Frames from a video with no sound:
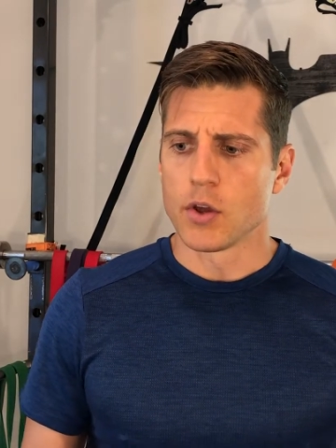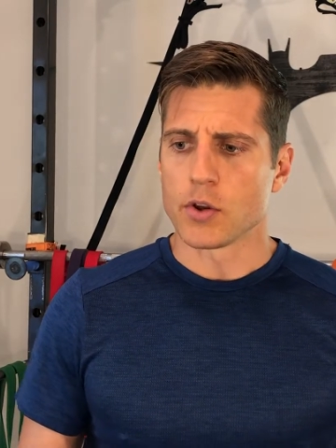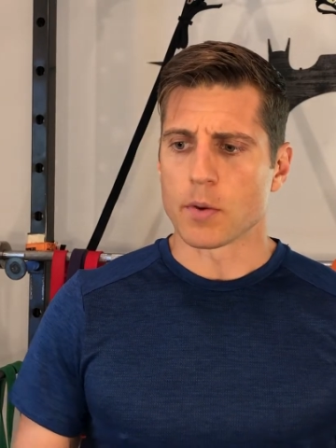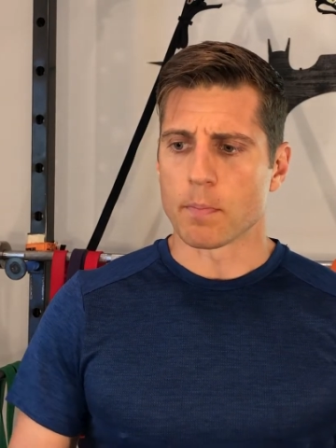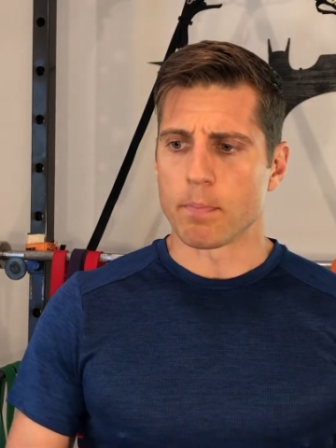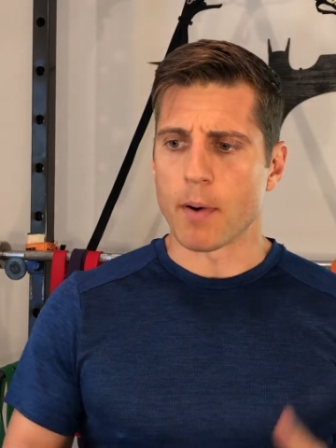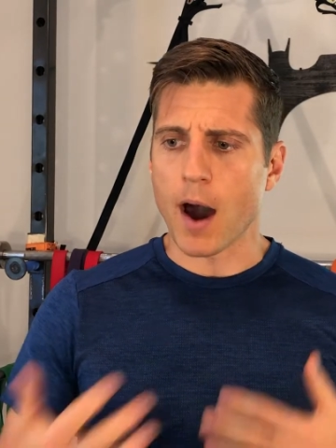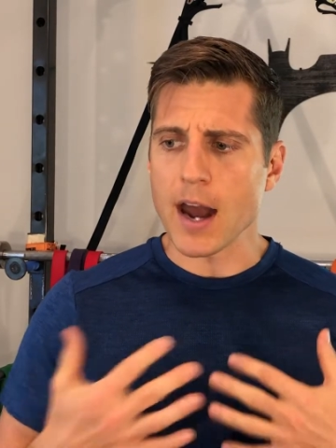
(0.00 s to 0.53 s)
your
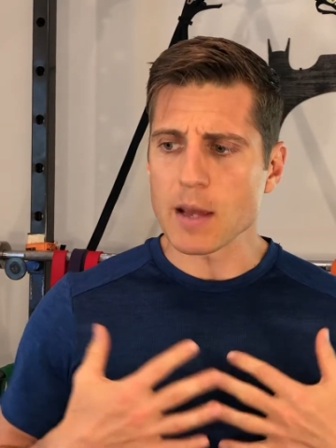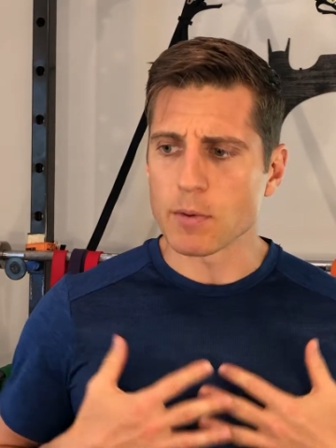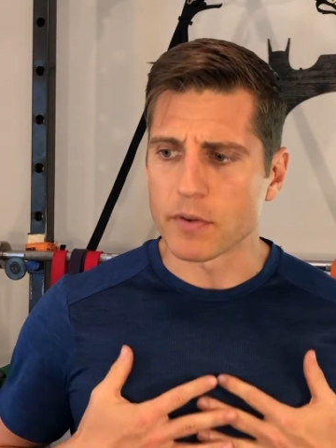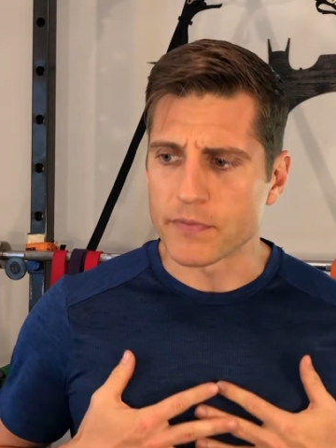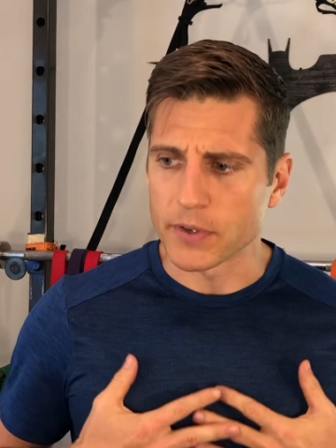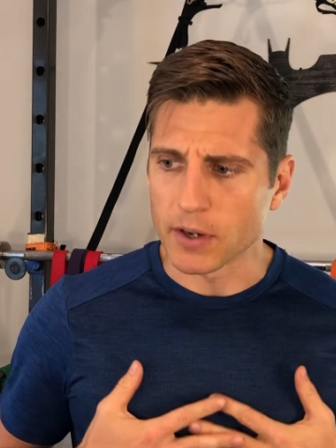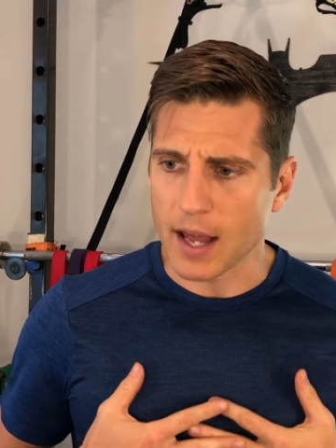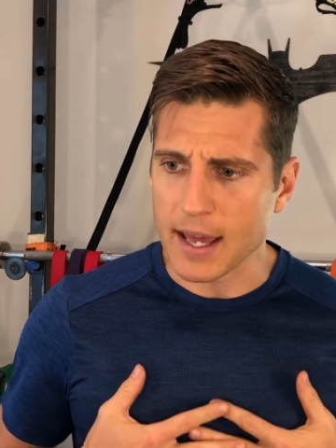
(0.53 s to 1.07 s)
body will
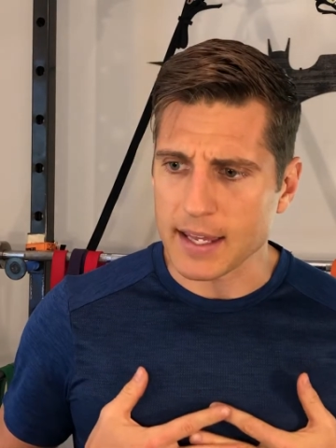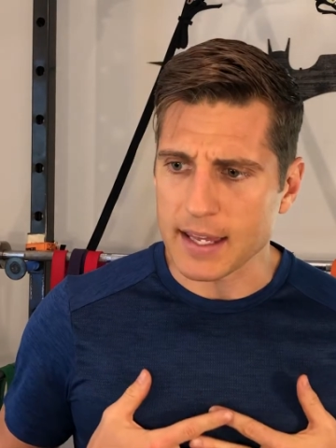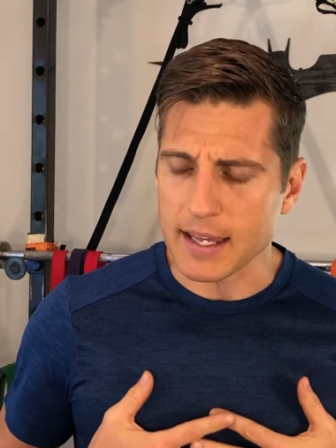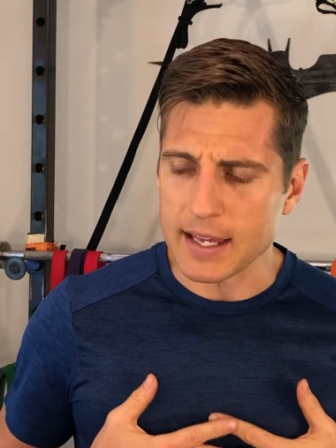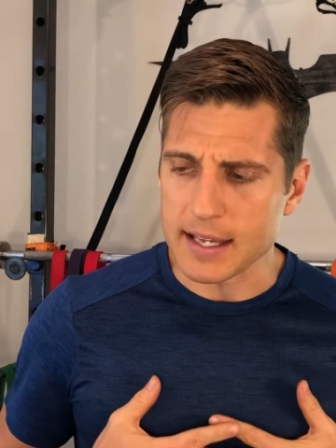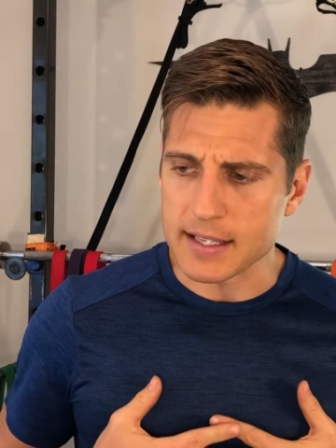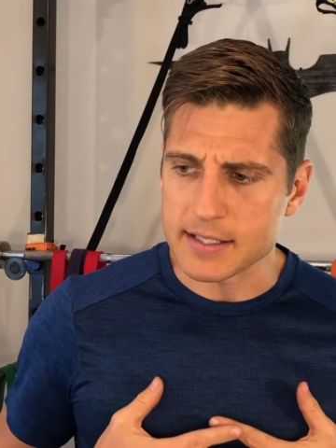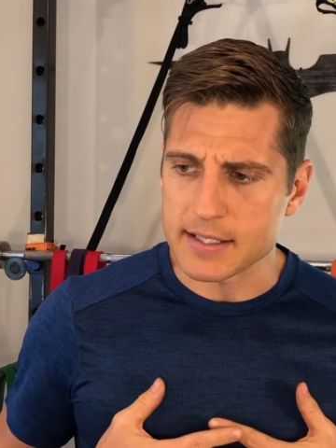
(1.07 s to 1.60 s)
feel like
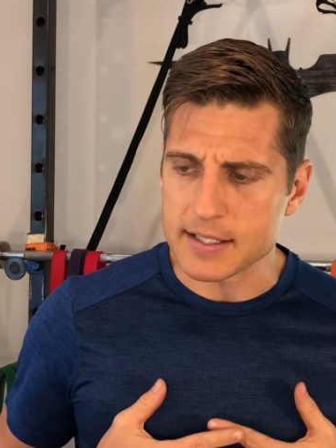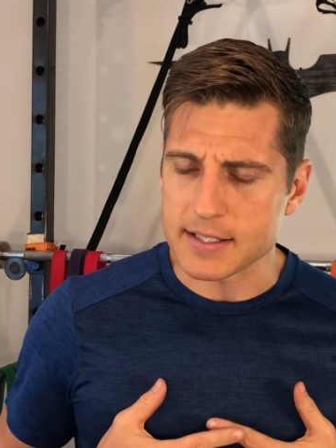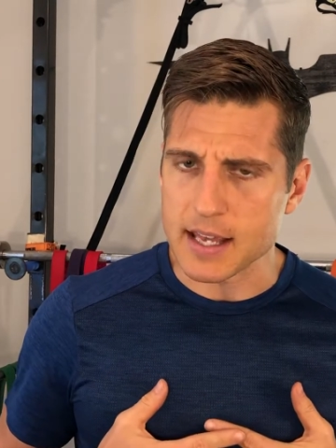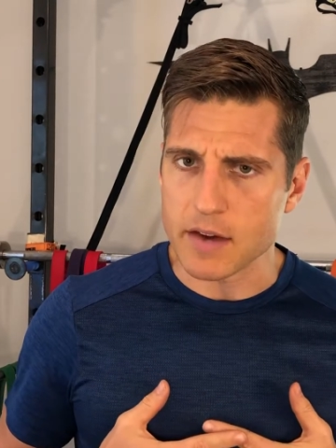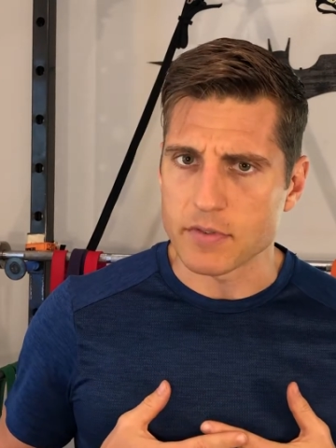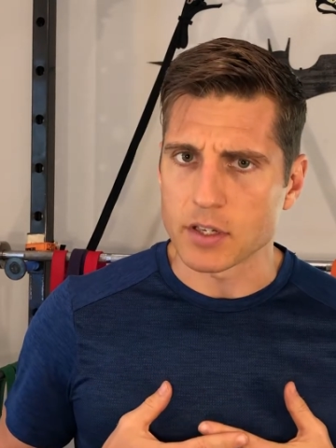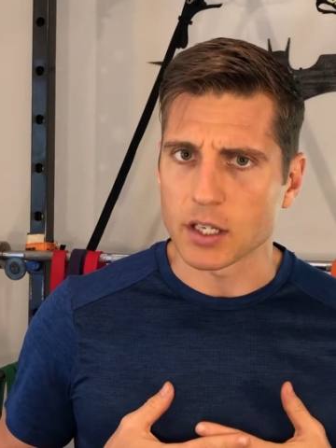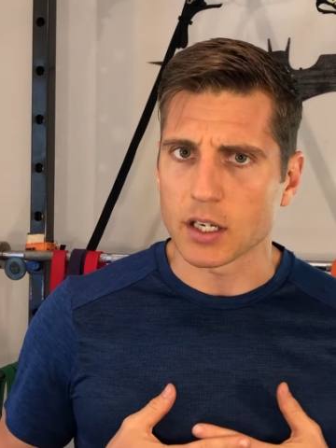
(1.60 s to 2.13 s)
it's
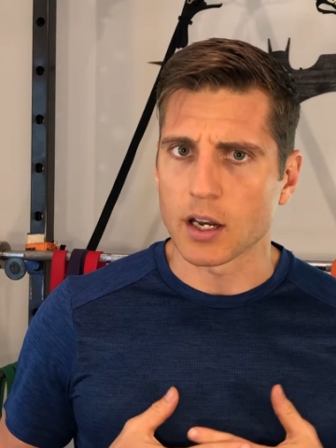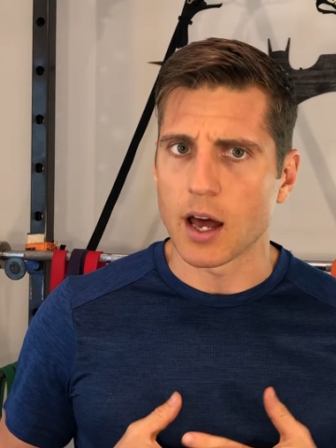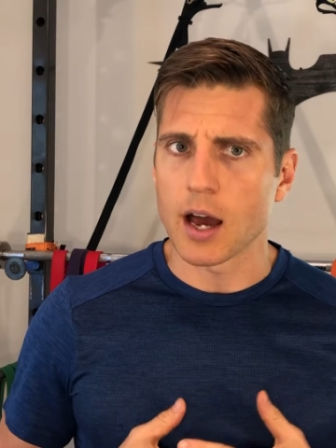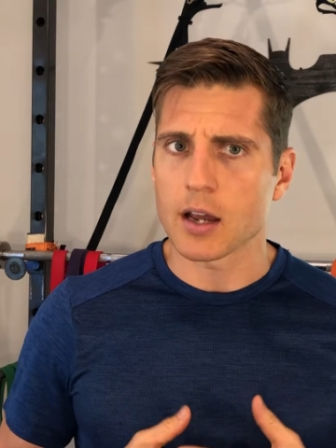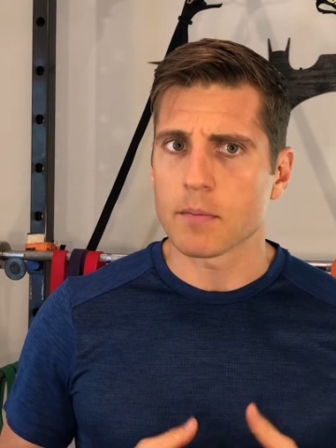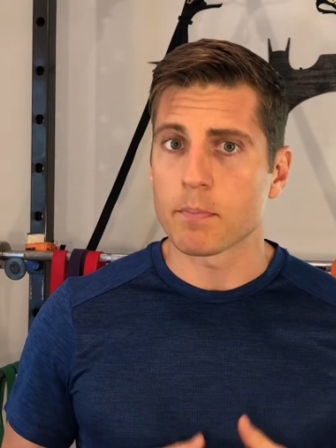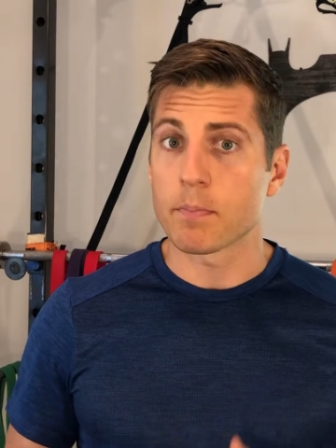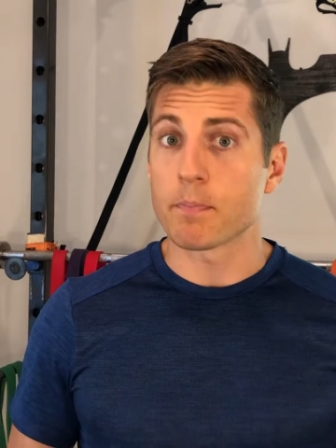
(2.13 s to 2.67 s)
7 o'clock,